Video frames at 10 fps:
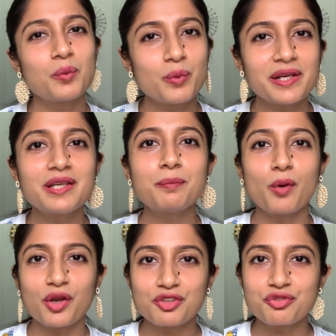very
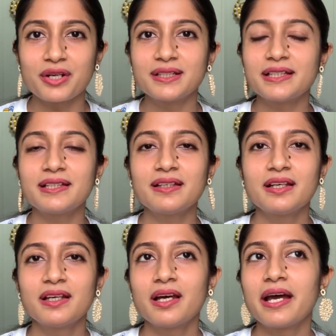pocket friendly,
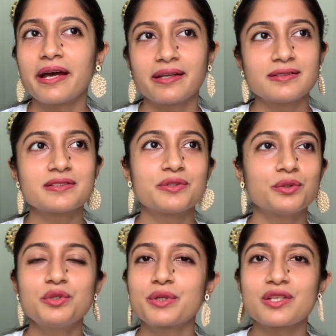and you
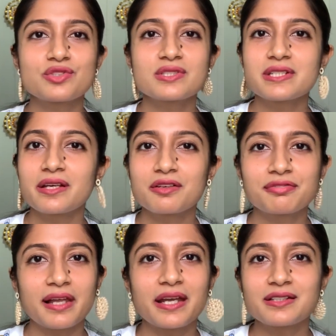know, you can just take a
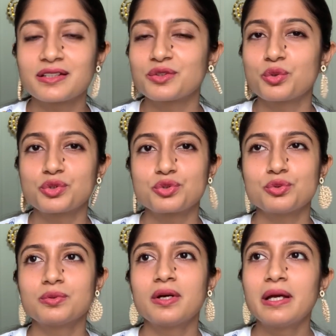flight and go
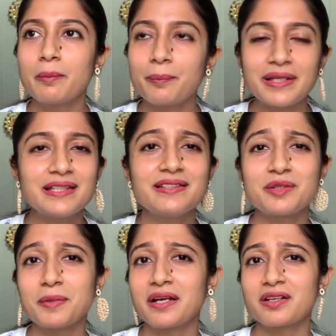to many
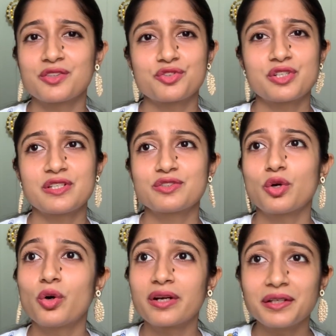nearby countries
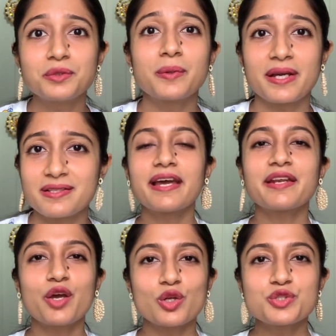or otherwise.
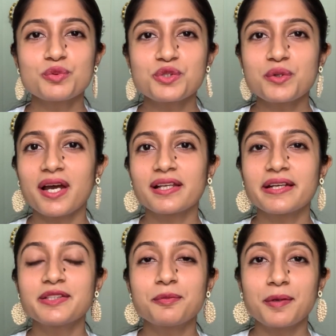And I also want to
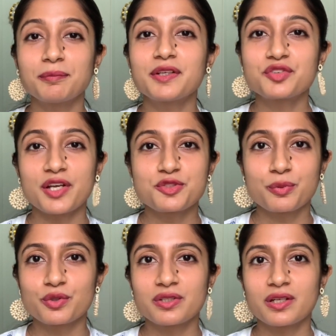highlight the public
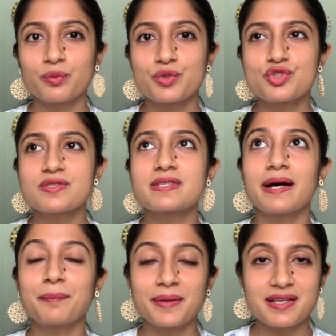transport here, which is
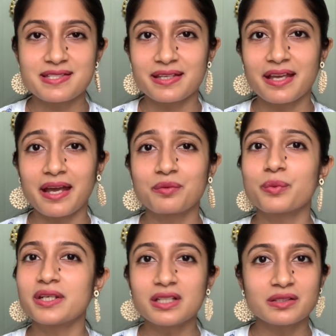amazing and
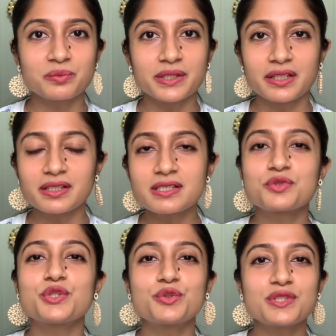very convenient,
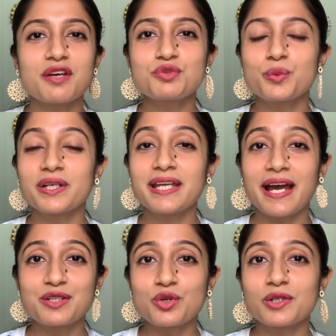so you don't have to worry
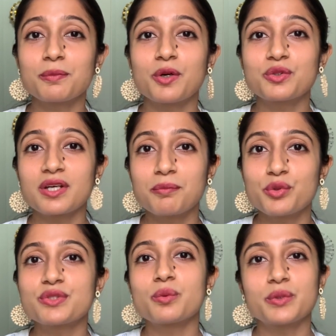at all about
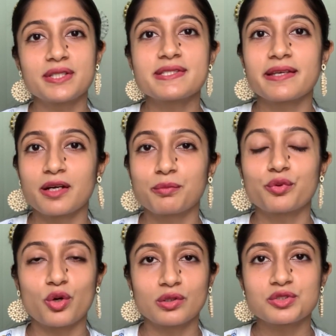commuting within
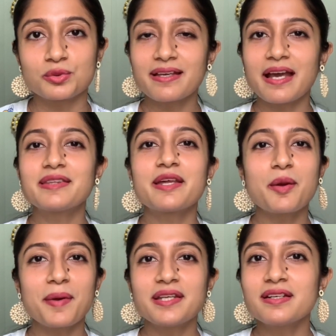Singapore also. And there
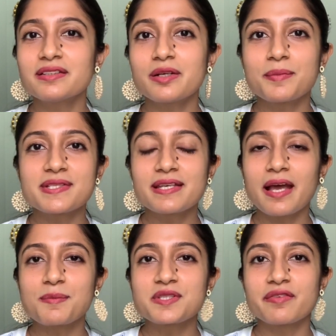are many other amazing
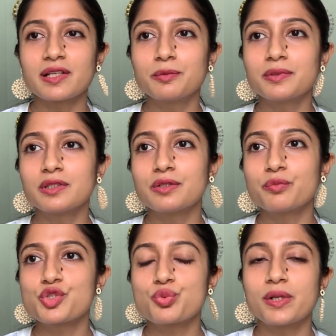apps available
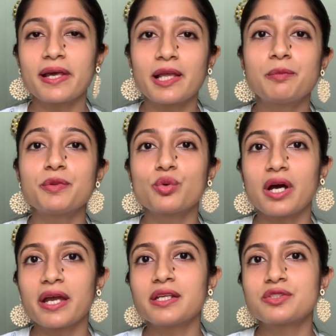which will help you
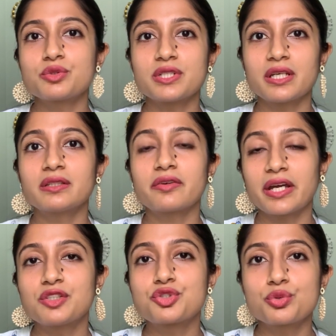guide to take the
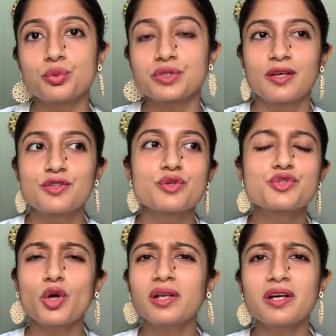right route. So
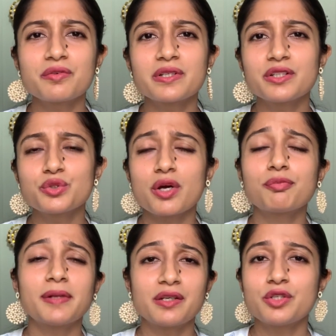it's all covered, and you
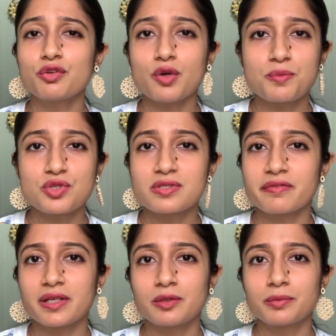have plenty of options
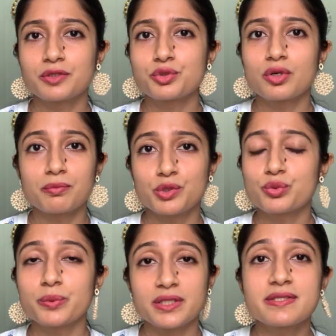available to
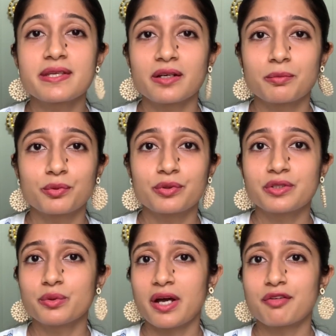commute within Singapore.
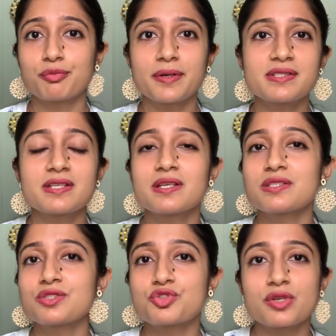You have
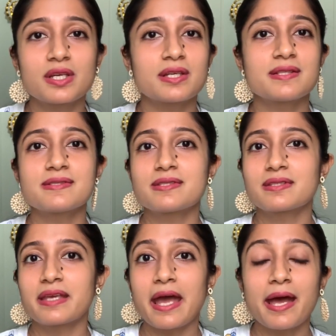buses, trains,
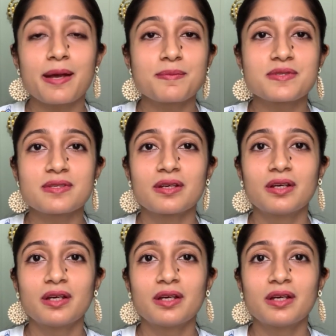cabs.